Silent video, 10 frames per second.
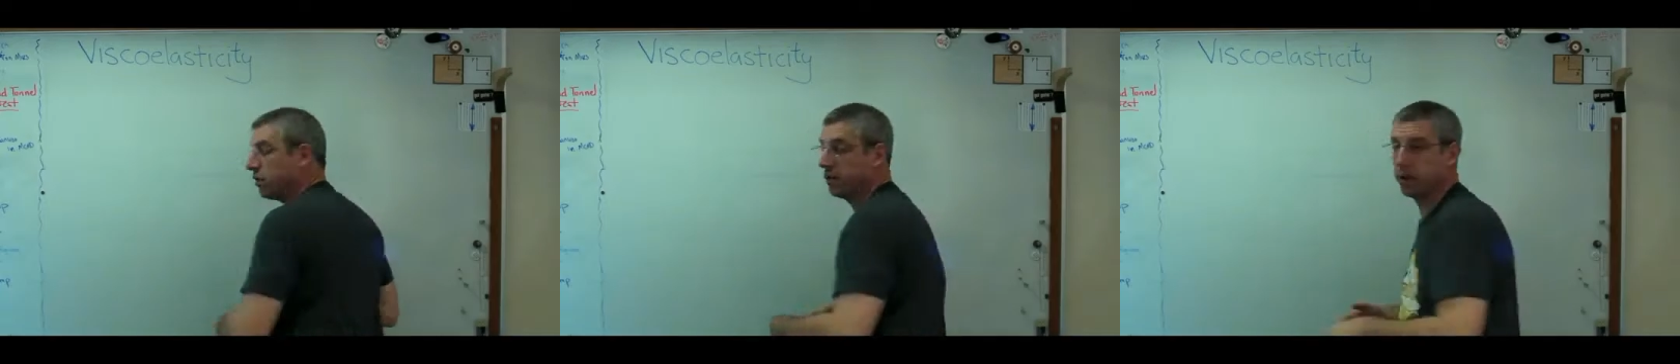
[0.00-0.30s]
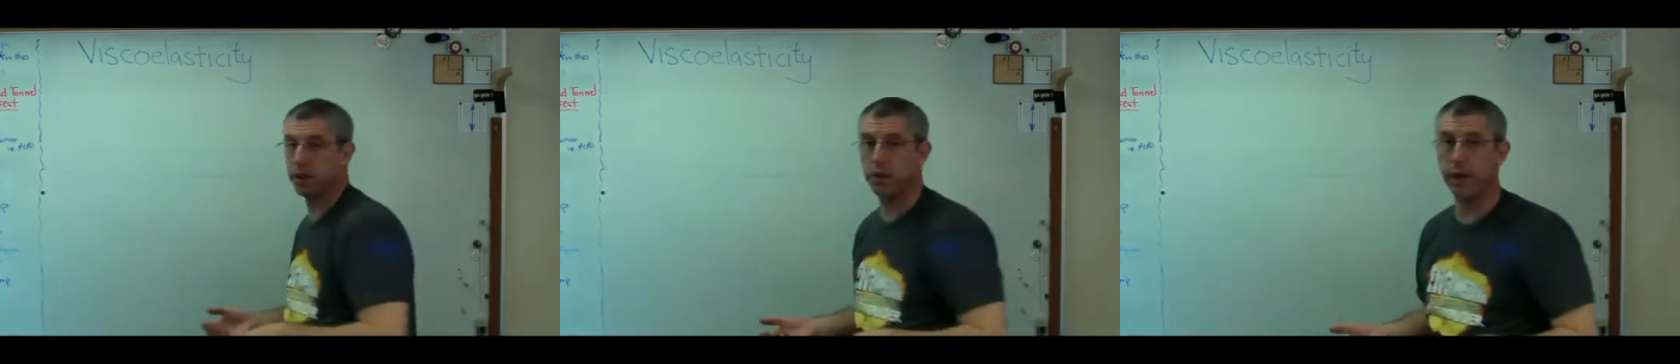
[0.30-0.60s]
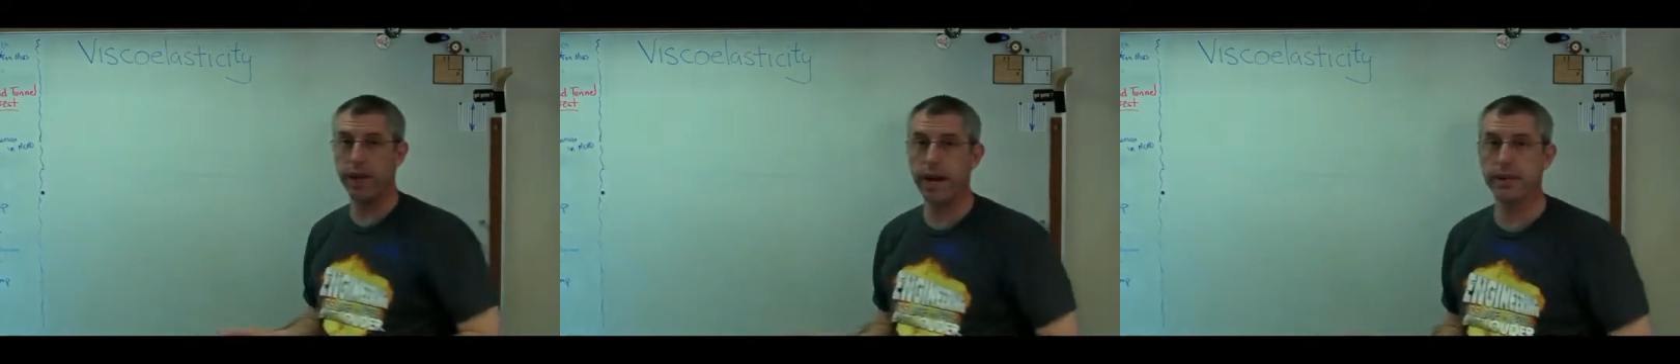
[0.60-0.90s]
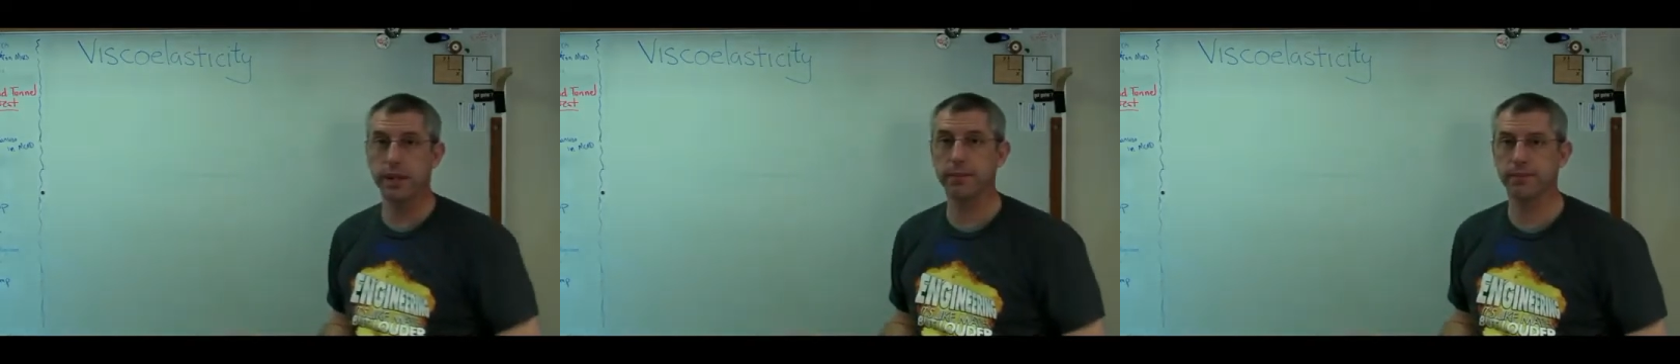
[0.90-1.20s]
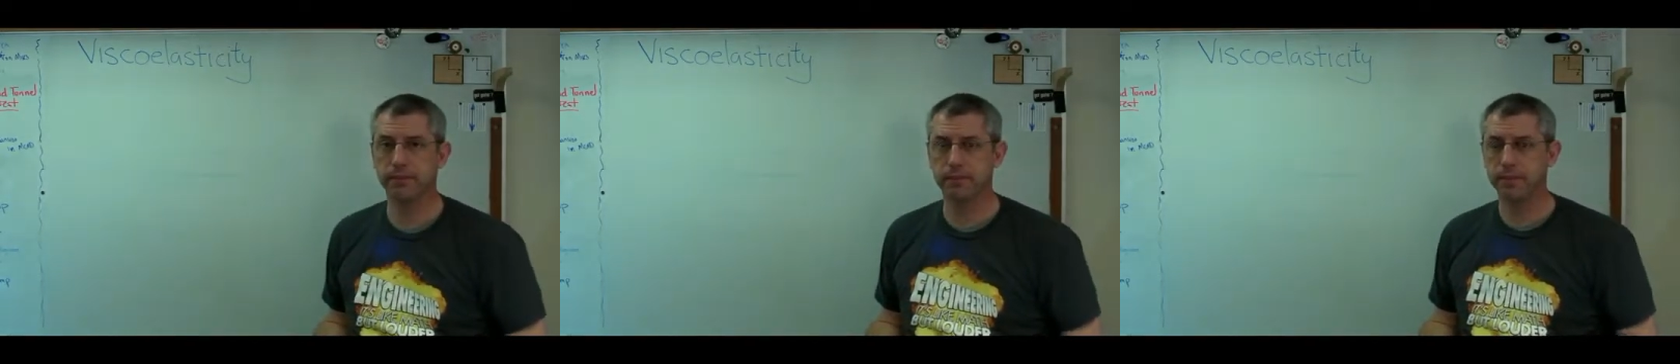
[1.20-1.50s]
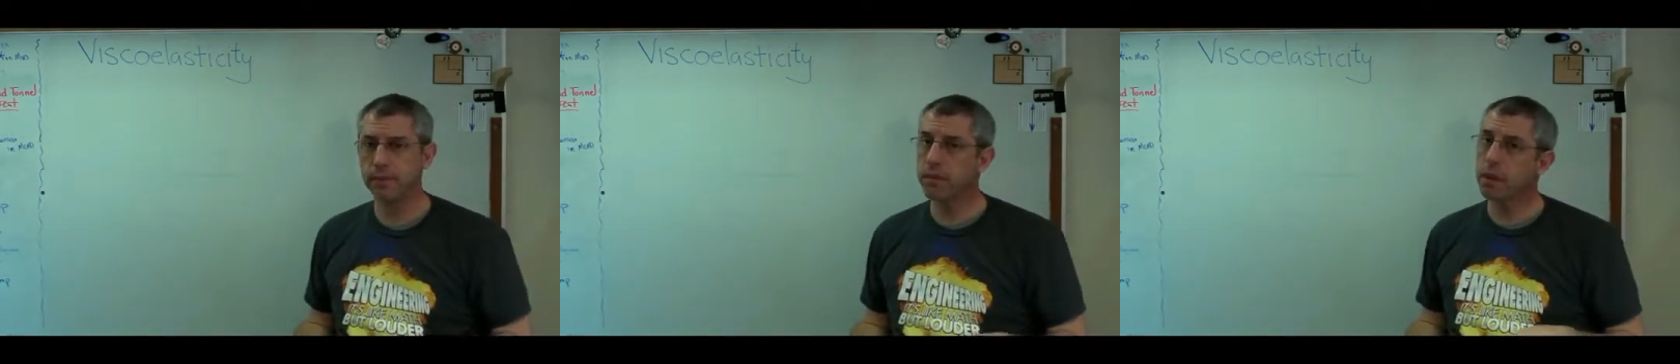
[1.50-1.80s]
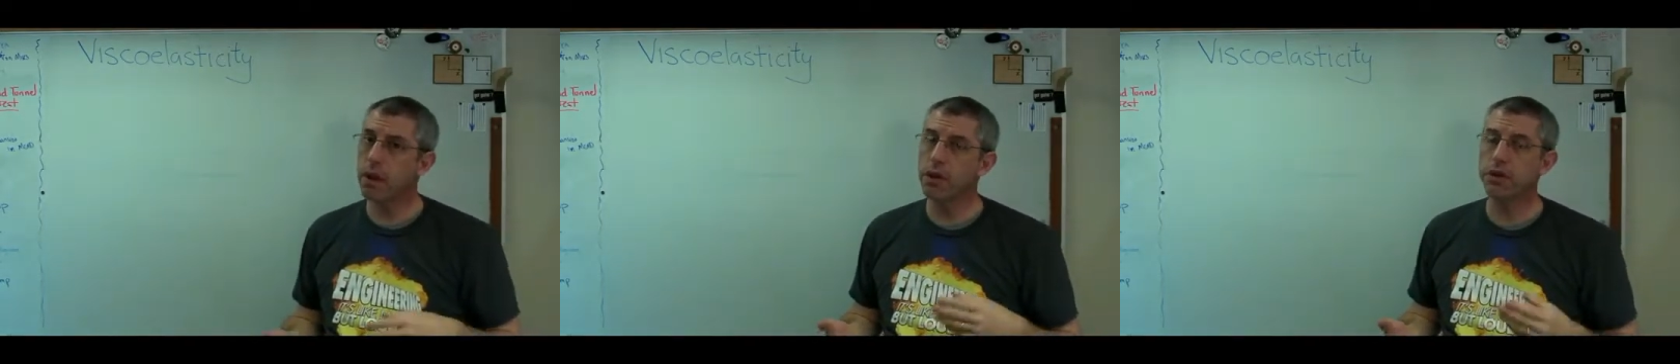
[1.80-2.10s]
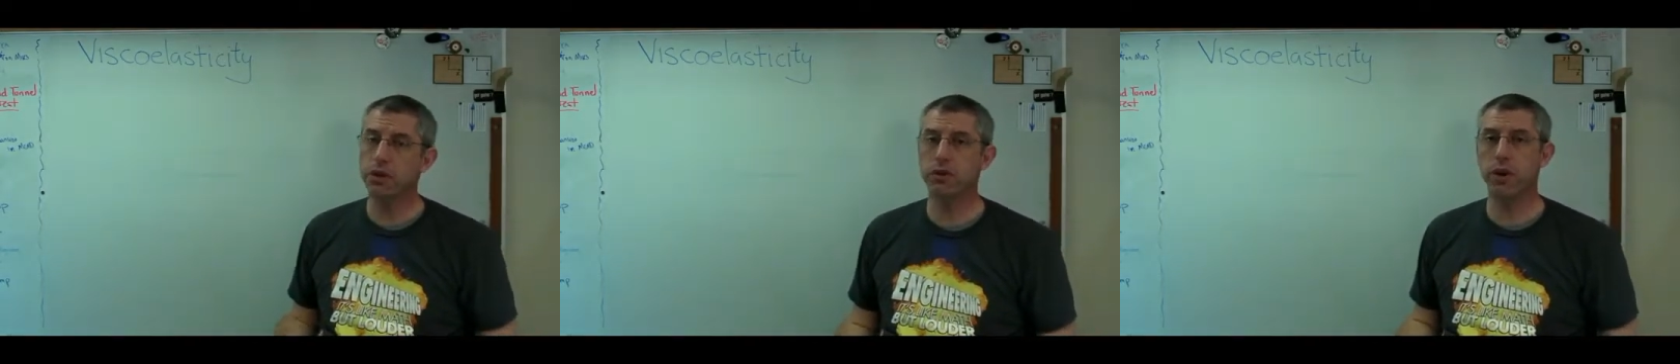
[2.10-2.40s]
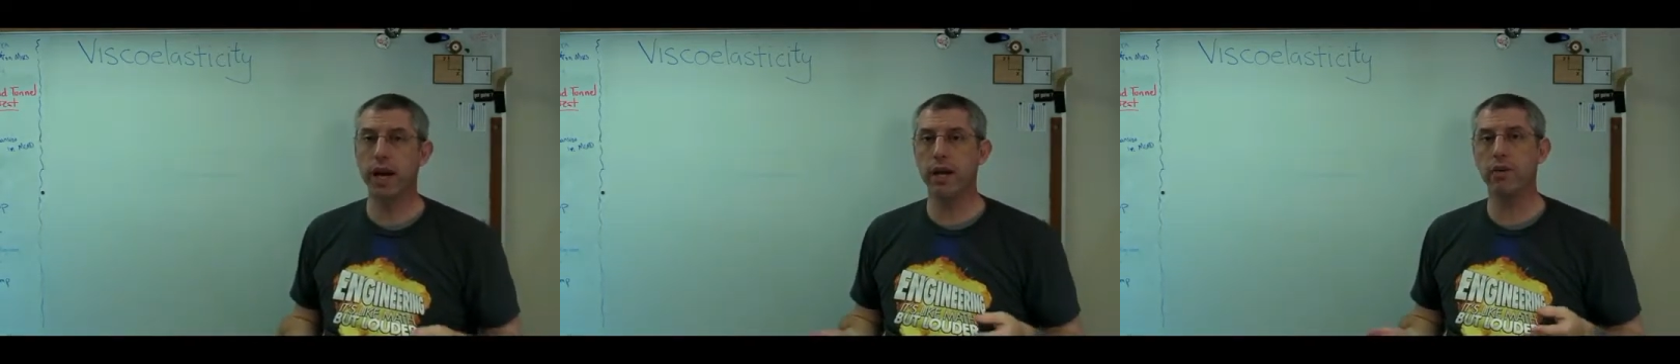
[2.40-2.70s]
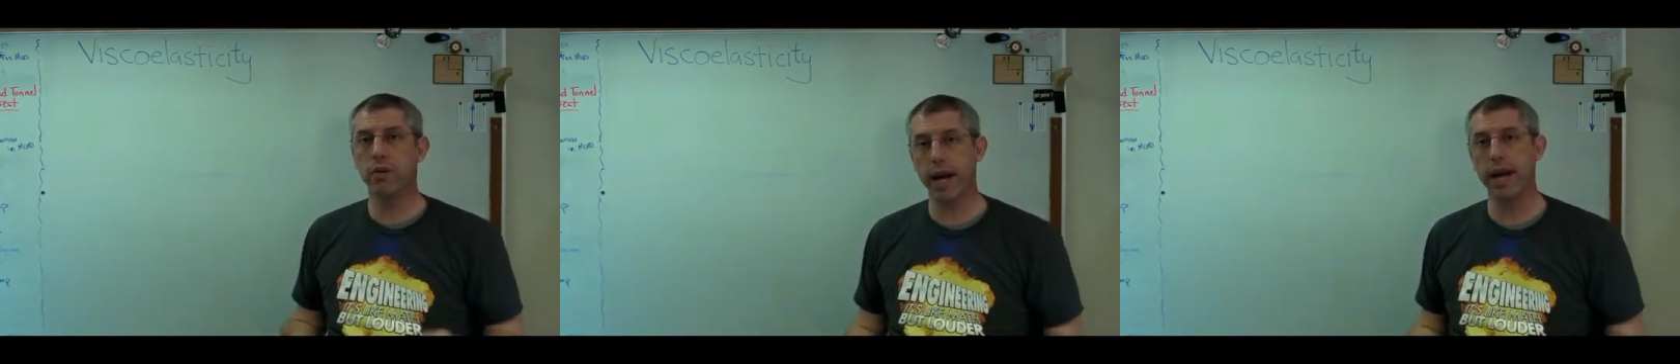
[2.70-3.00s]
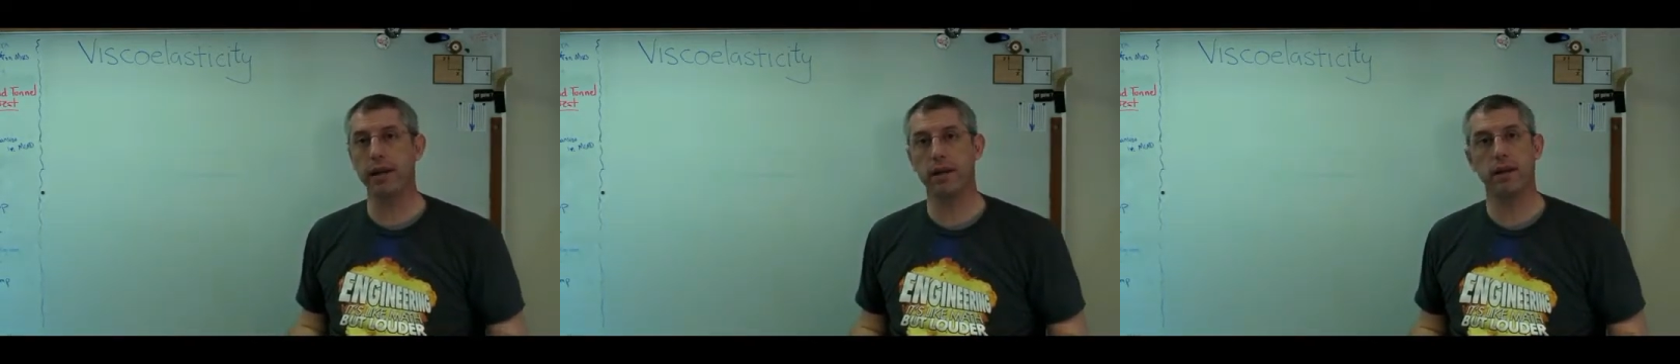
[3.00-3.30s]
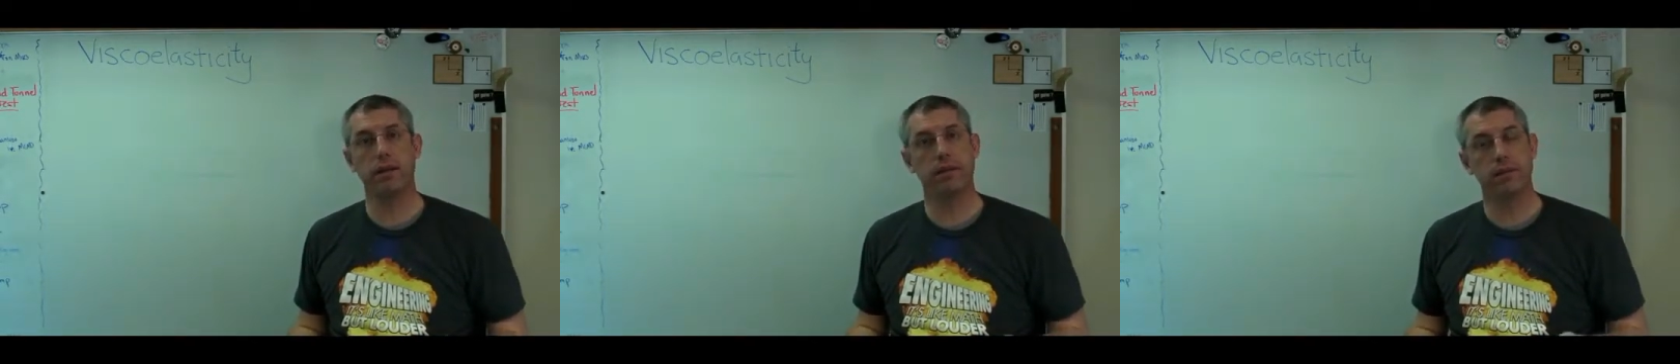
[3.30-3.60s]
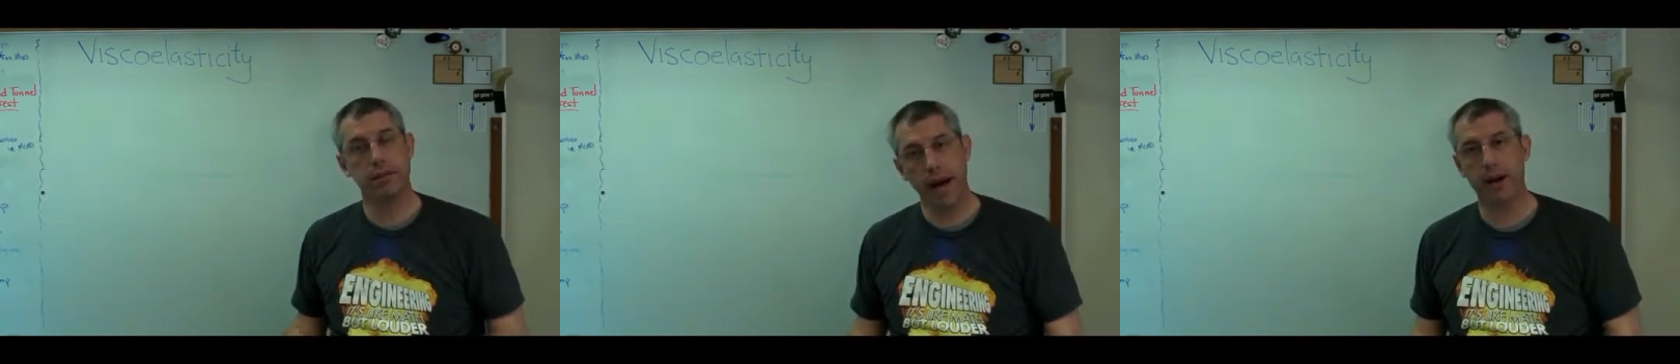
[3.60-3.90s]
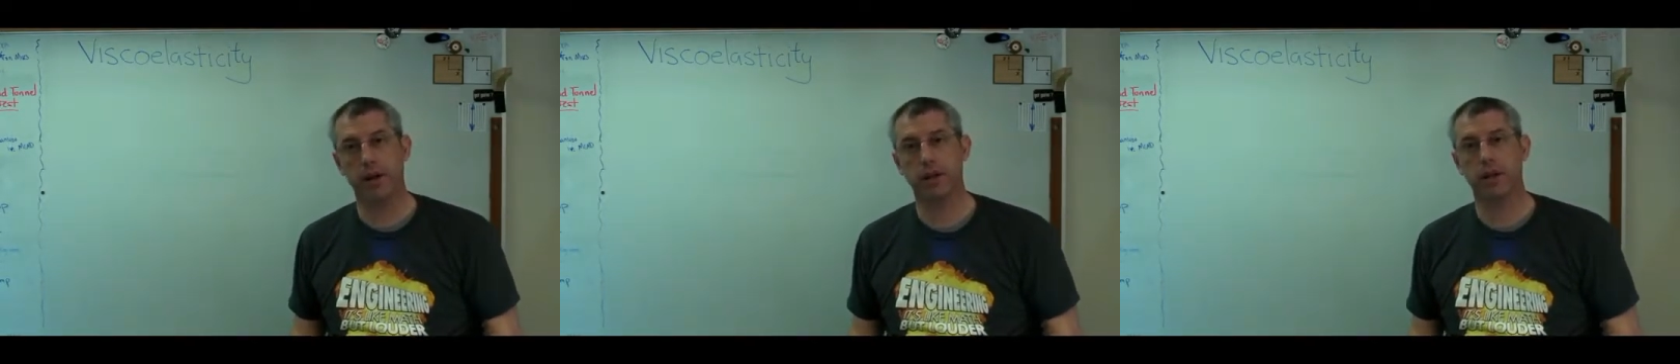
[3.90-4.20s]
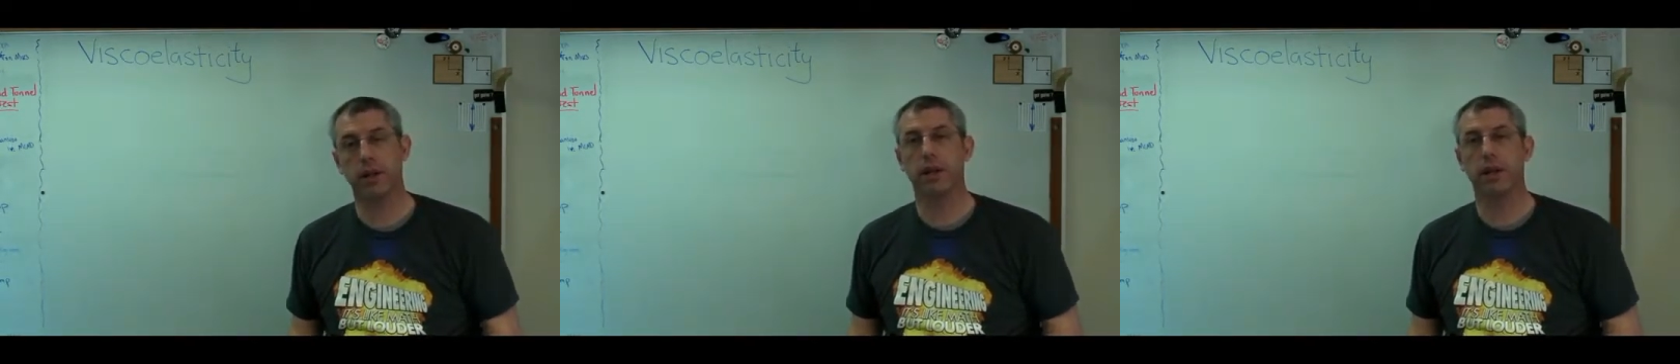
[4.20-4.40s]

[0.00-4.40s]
are viscoelastic, the strain rate matters.